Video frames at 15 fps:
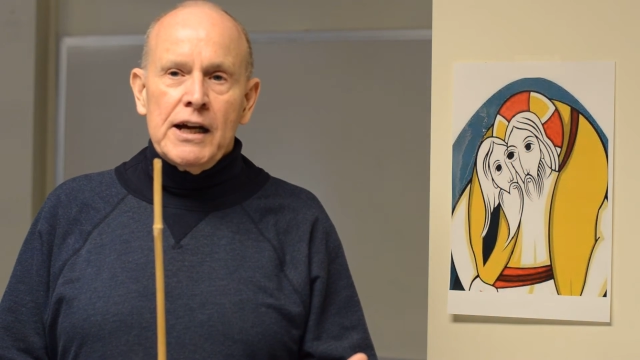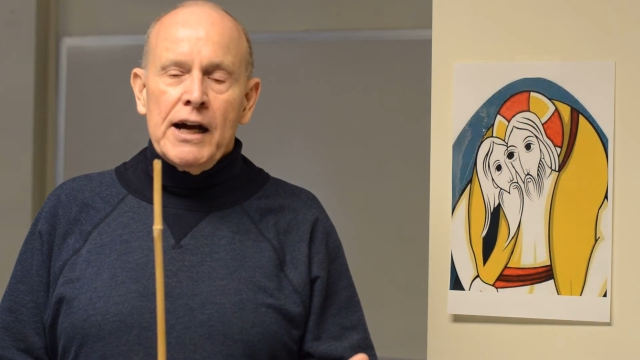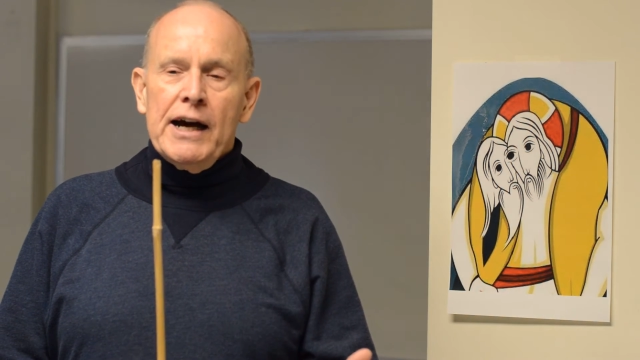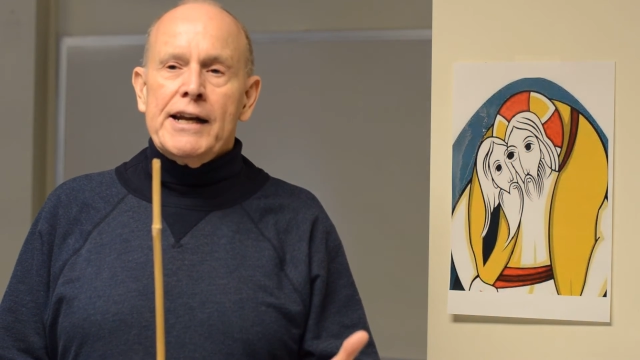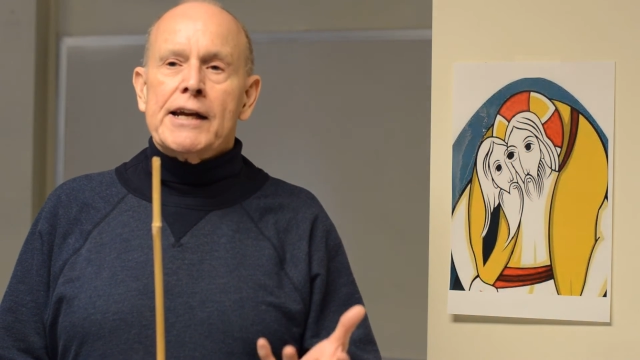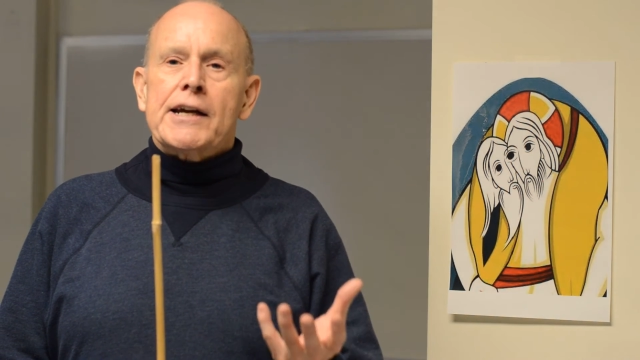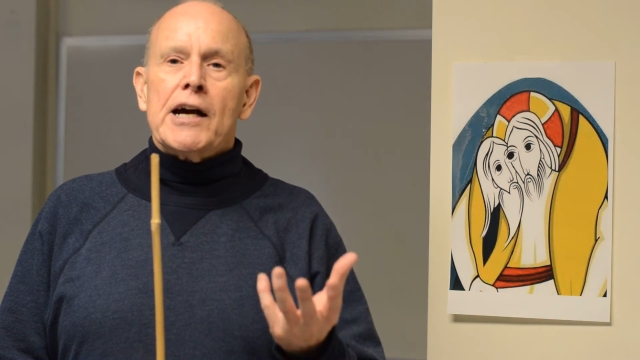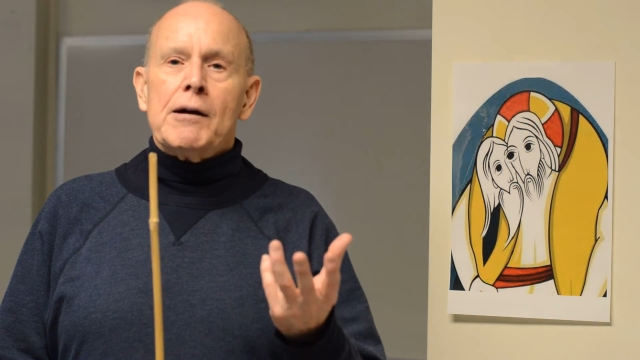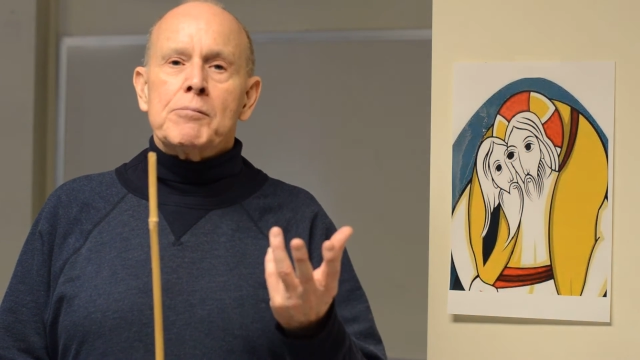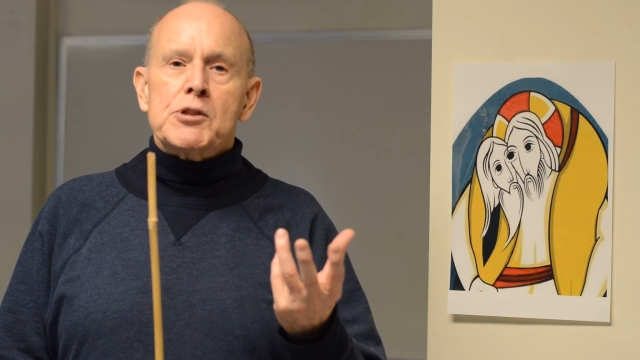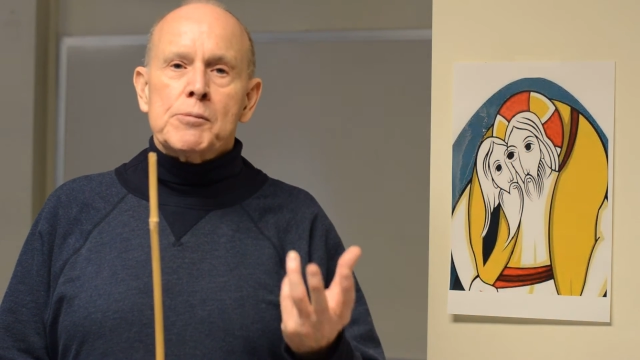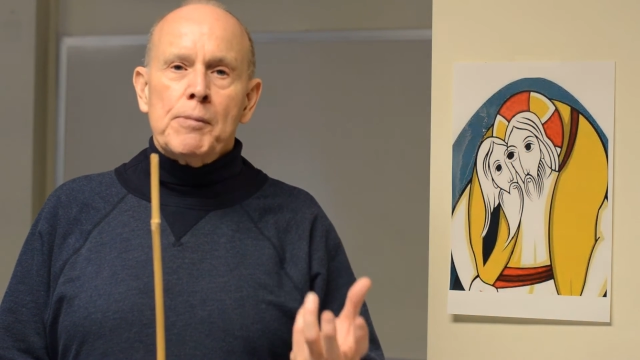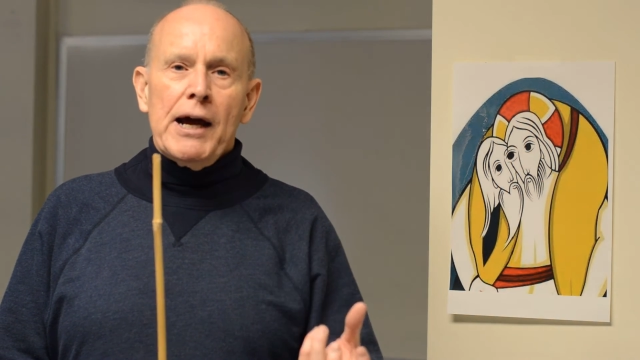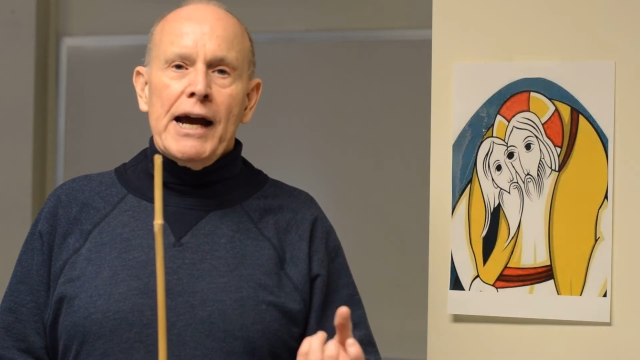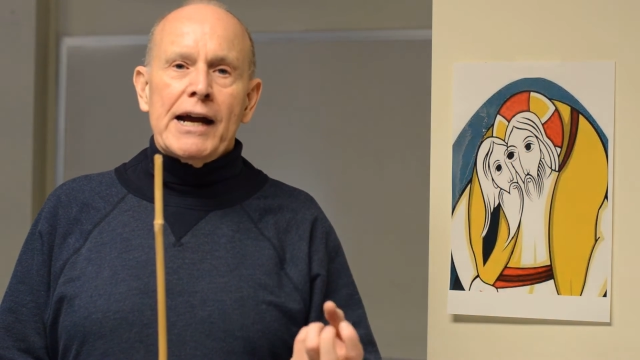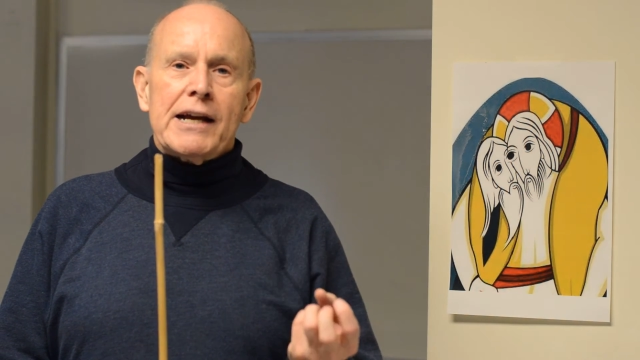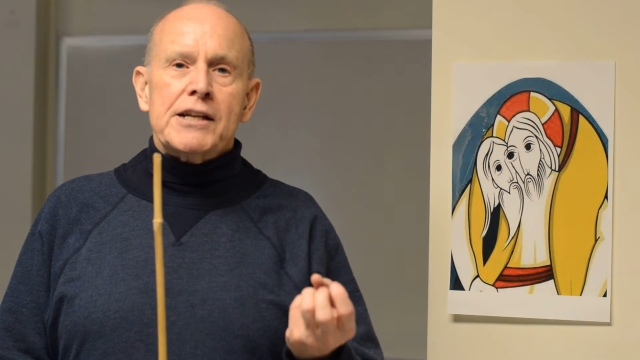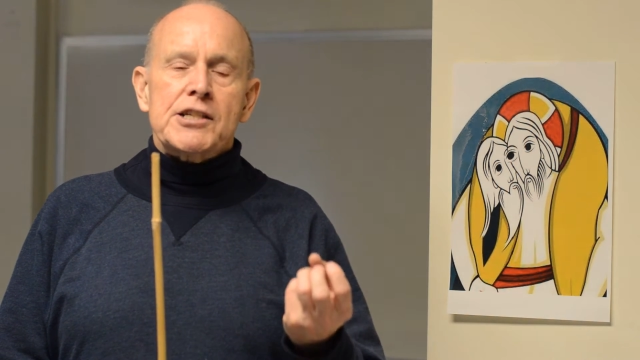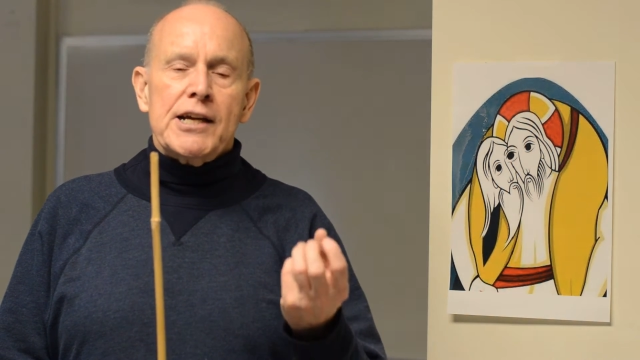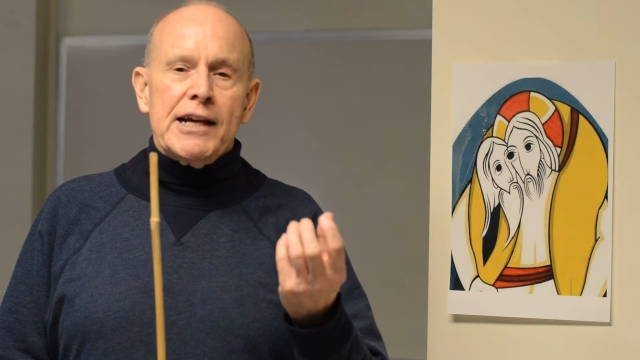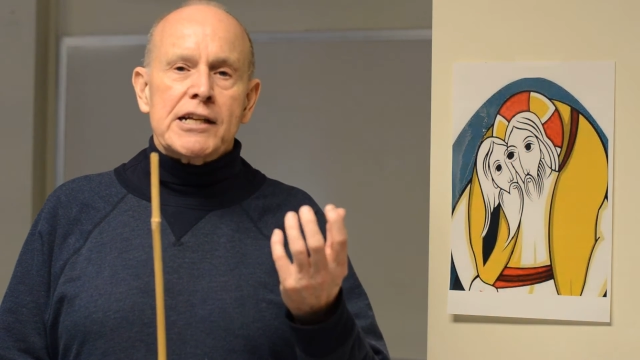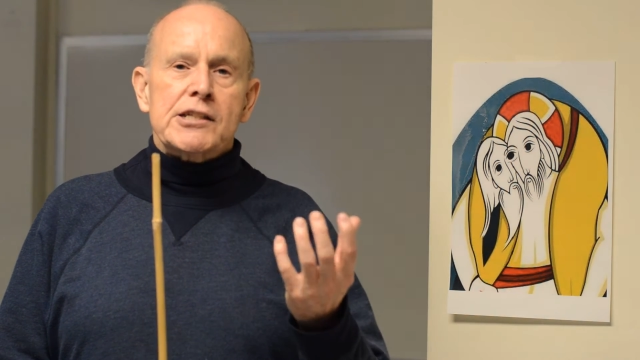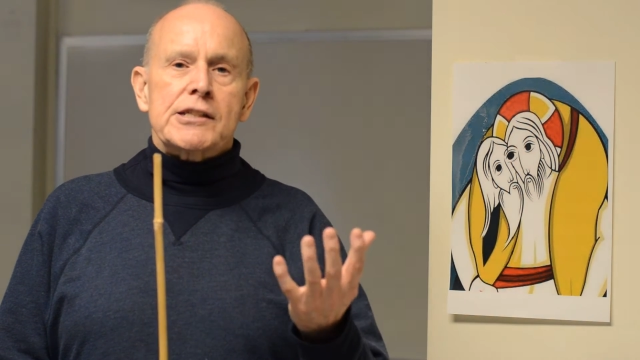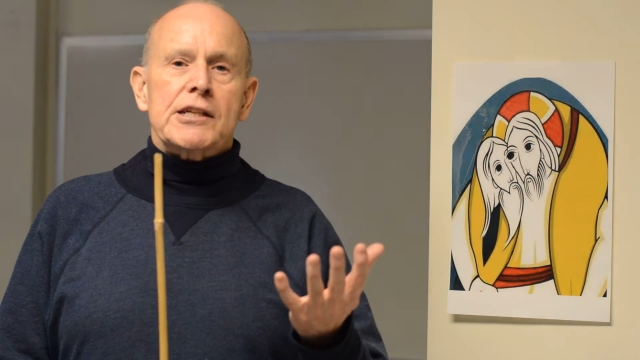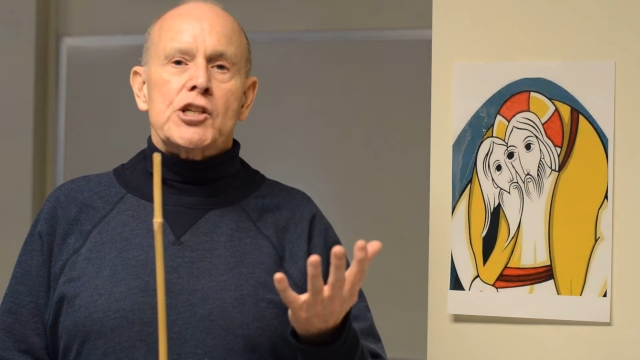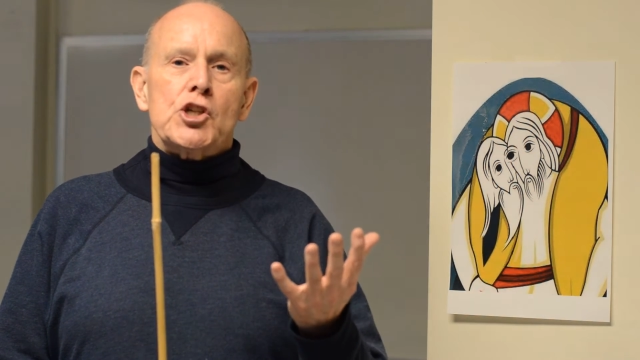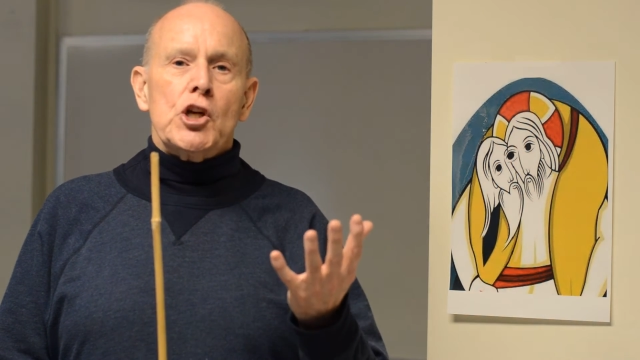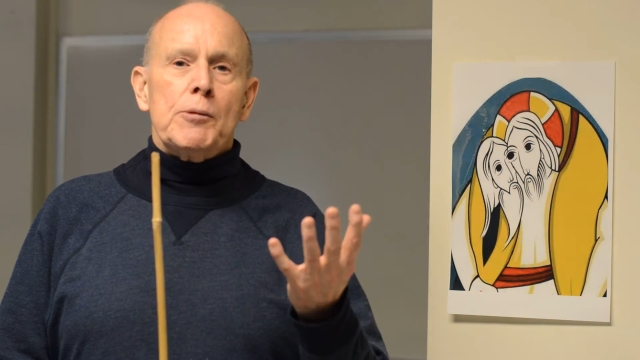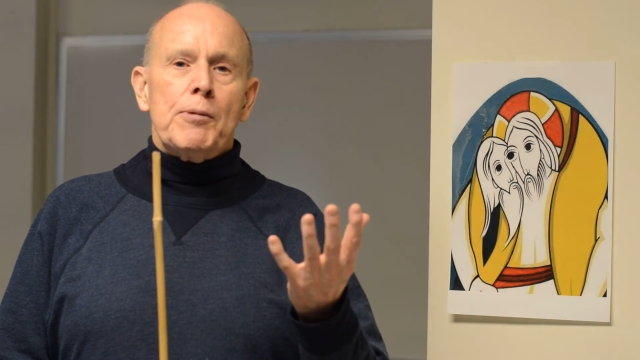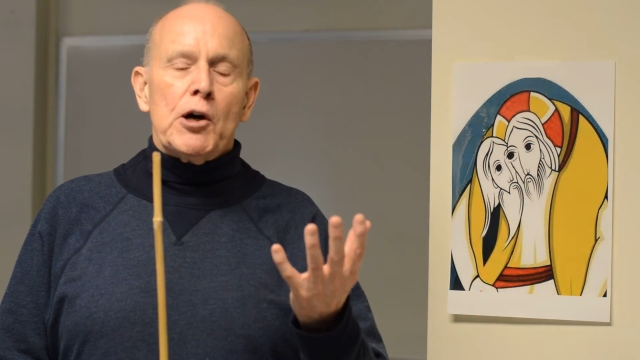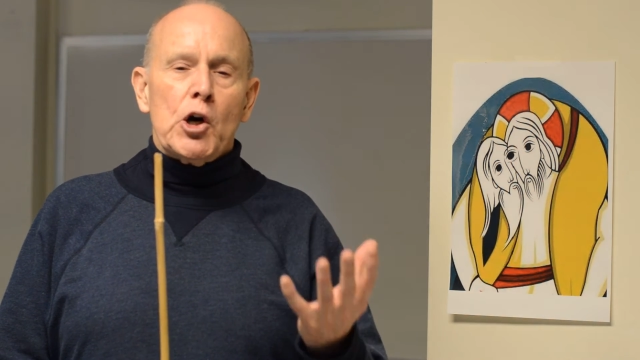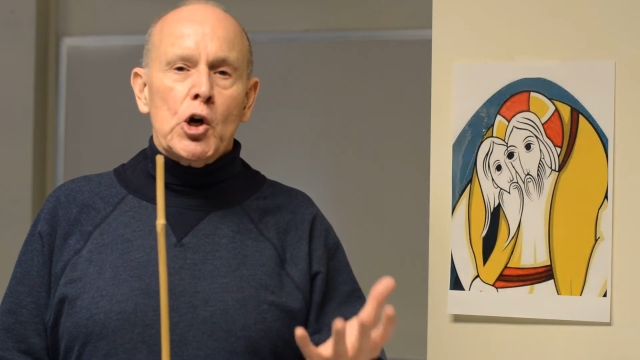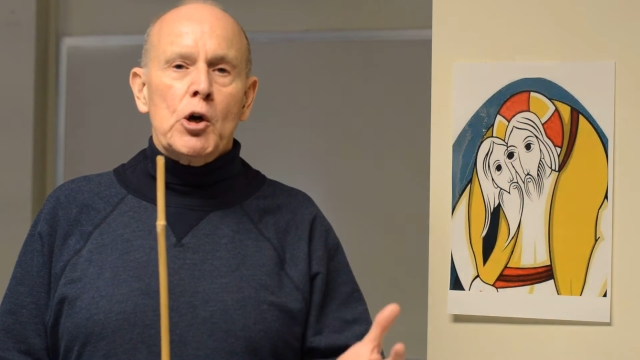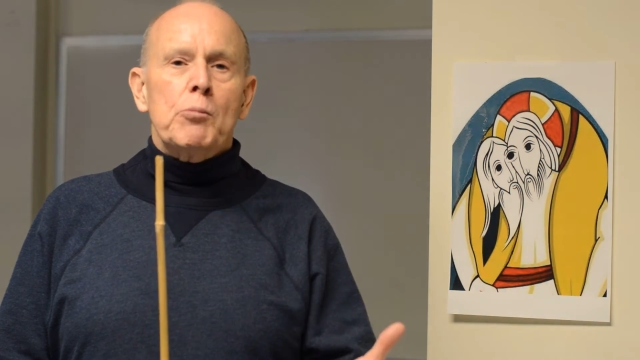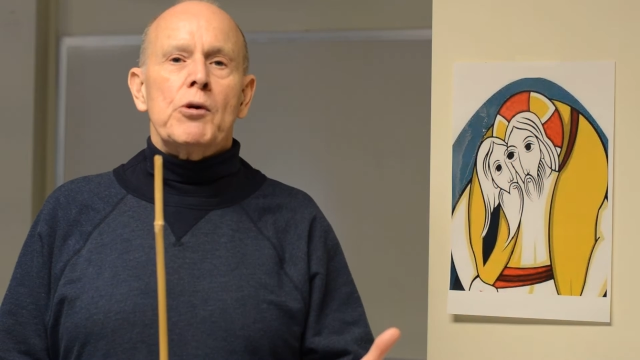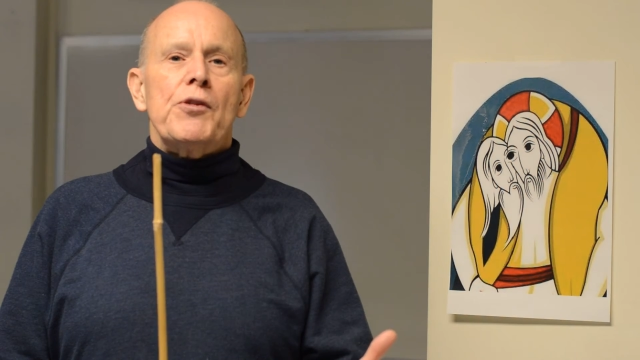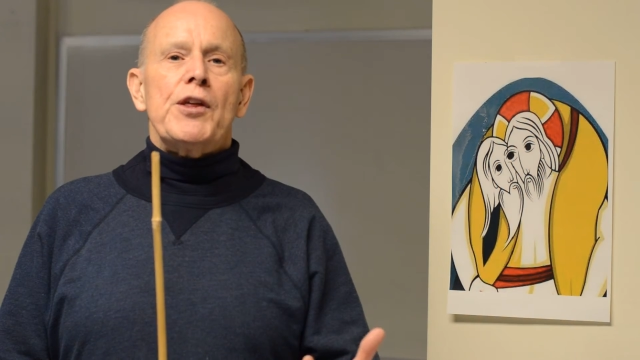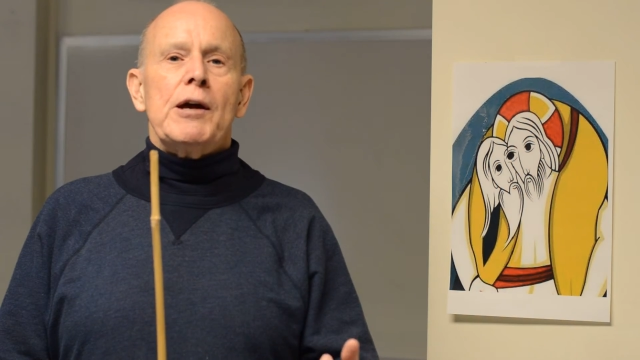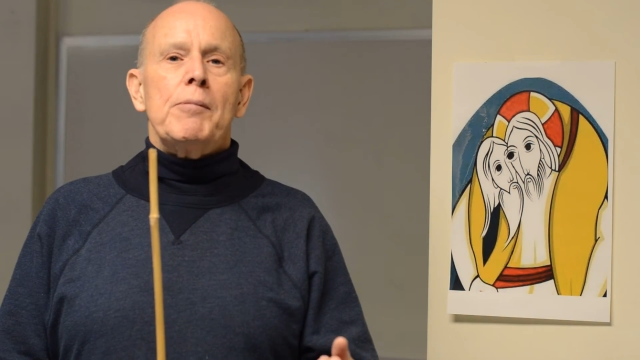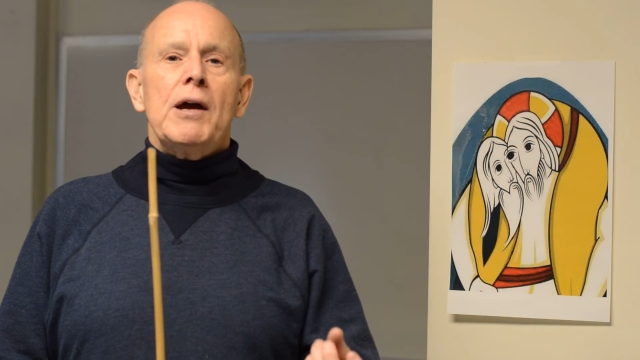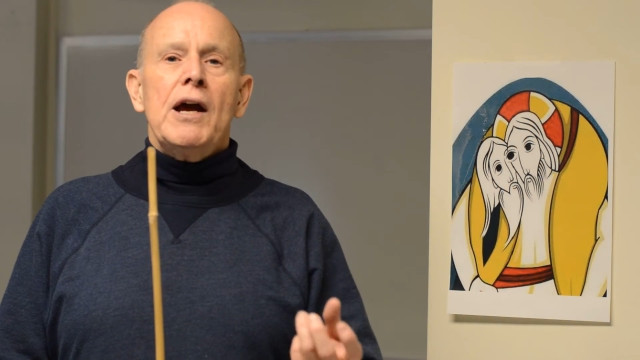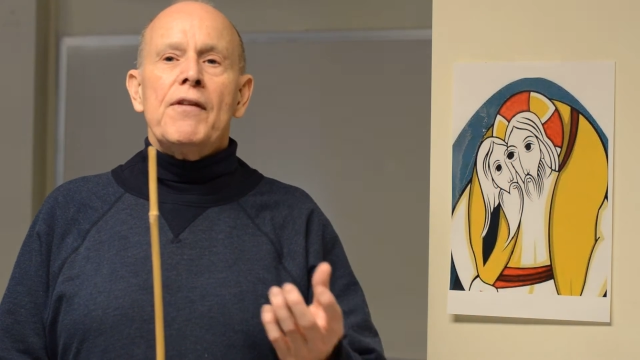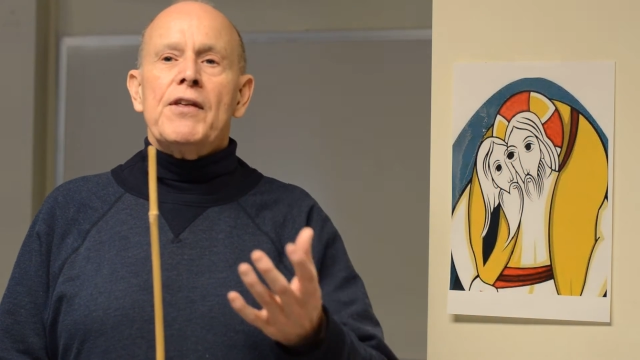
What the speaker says: and he comes back, takes the sheep home with him.